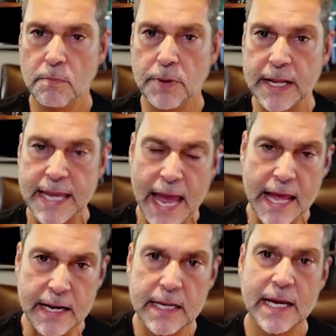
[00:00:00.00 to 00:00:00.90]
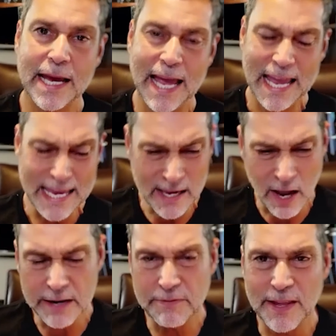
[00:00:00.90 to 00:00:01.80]
but again, he
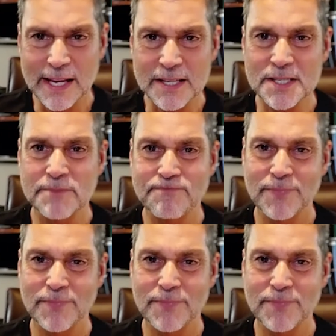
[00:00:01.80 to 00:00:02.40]
kind of thinks